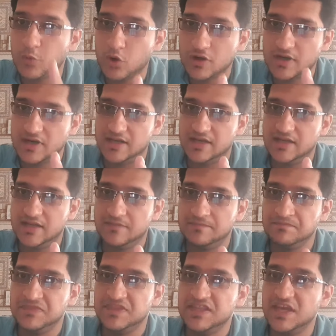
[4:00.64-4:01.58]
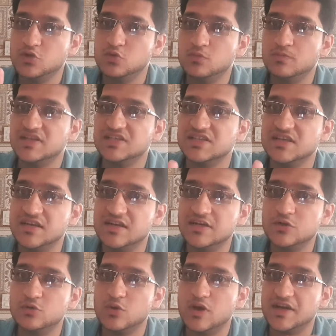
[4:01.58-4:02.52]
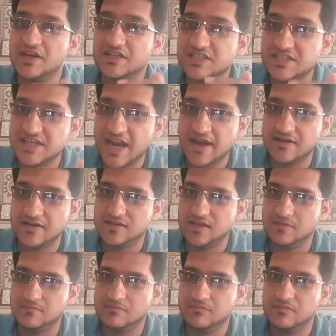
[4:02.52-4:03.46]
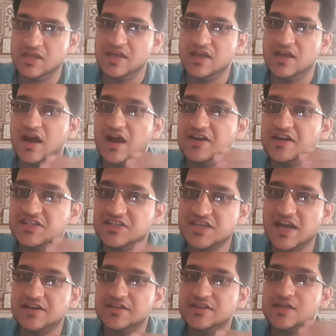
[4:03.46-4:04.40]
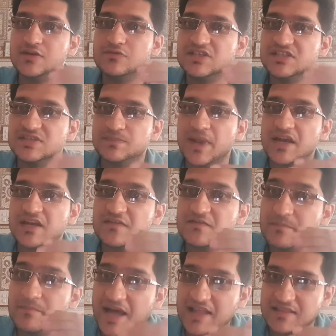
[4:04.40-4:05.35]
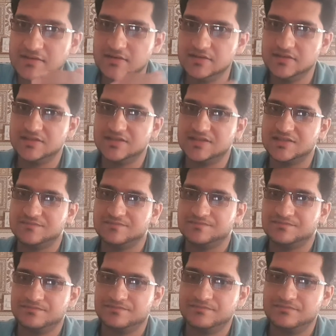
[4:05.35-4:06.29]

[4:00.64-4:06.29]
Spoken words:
importantly, that you must learn to understand them, understand their respective methods,